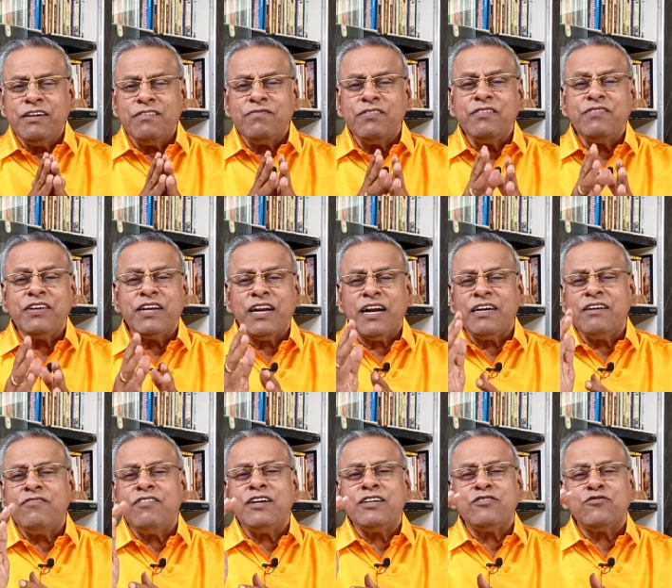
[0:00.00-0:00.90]
we will
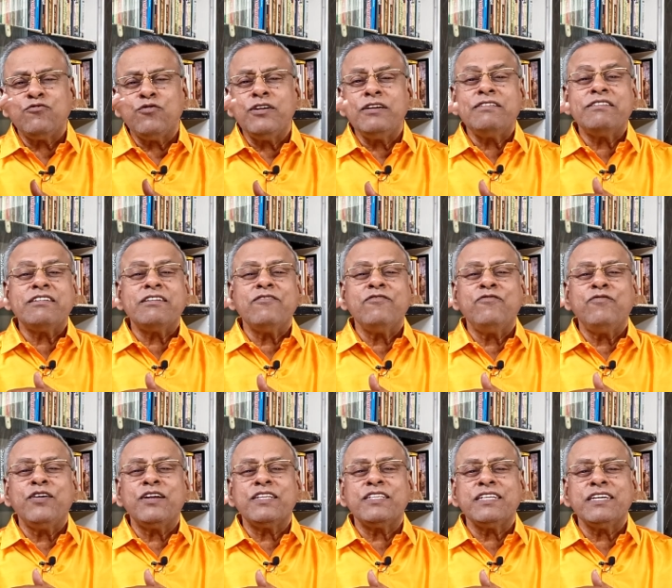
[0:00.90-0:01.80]
advance one
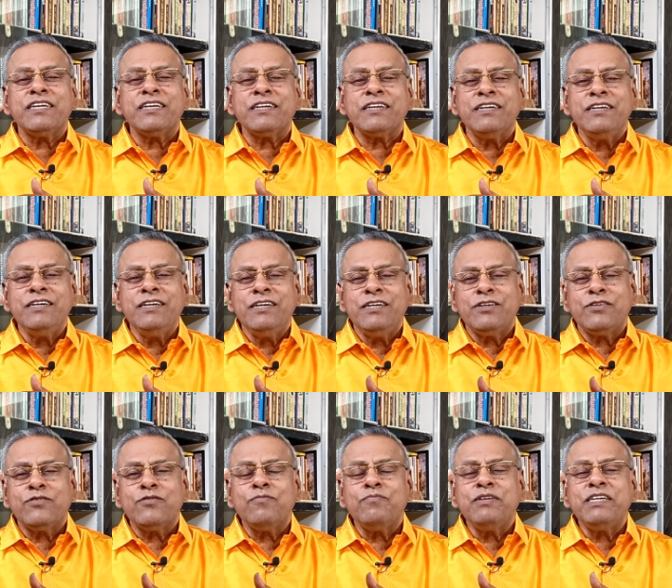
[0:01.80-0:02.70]
step further
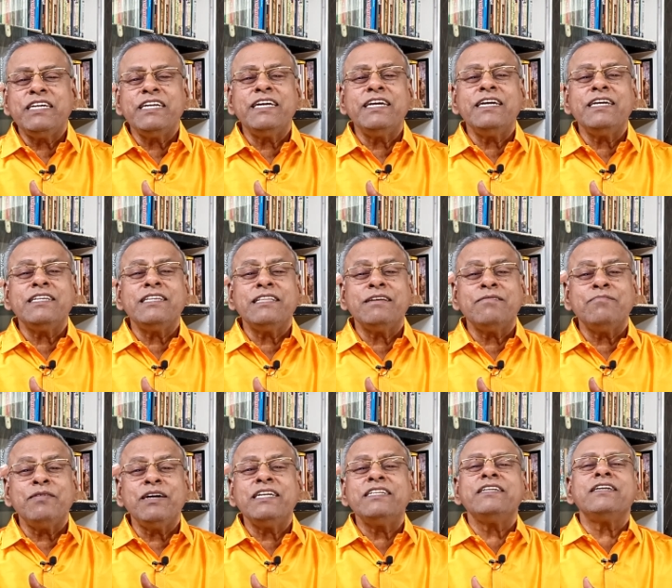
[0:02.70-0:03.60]
to mitigate the
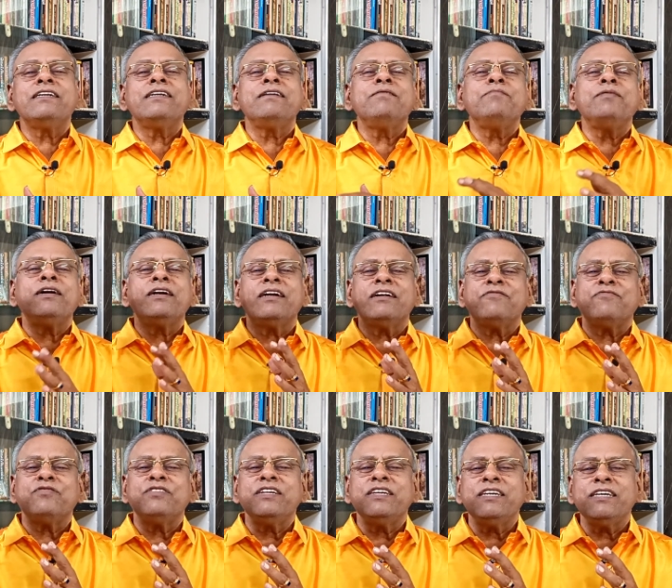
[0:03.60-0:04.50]
major demand
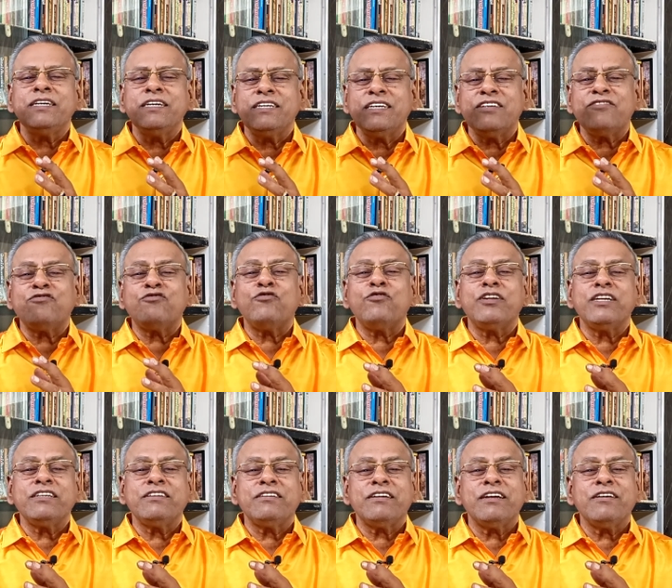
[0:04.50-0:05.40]
of the
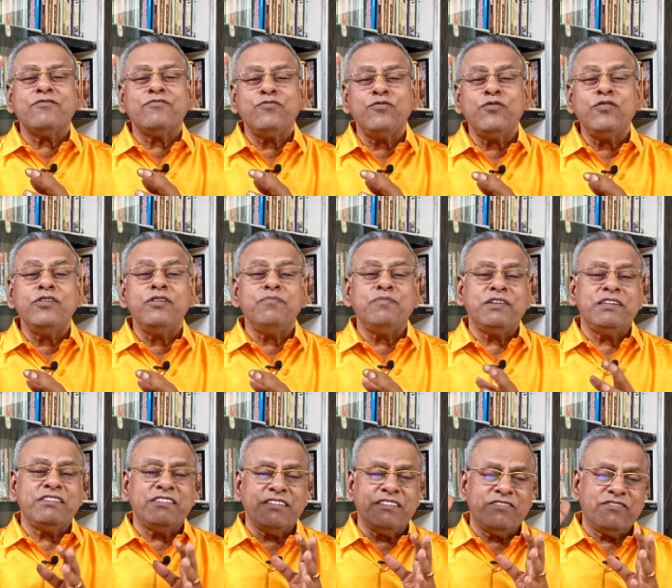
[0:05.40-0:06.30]
restoration of old
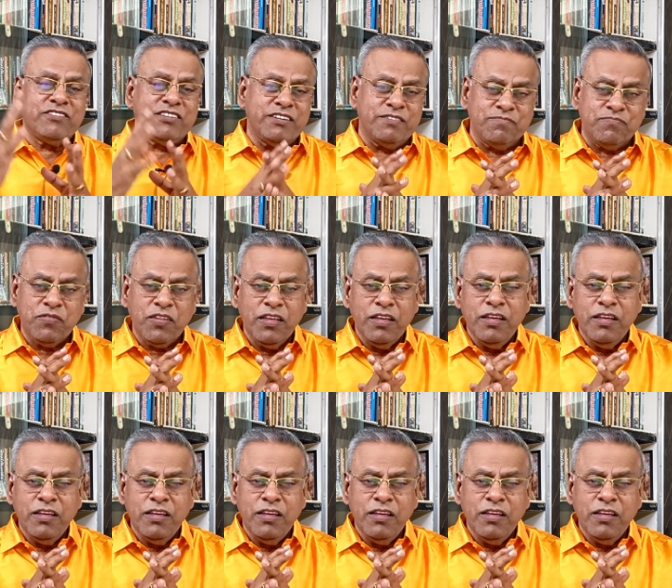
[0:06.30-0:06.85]
pension scheme.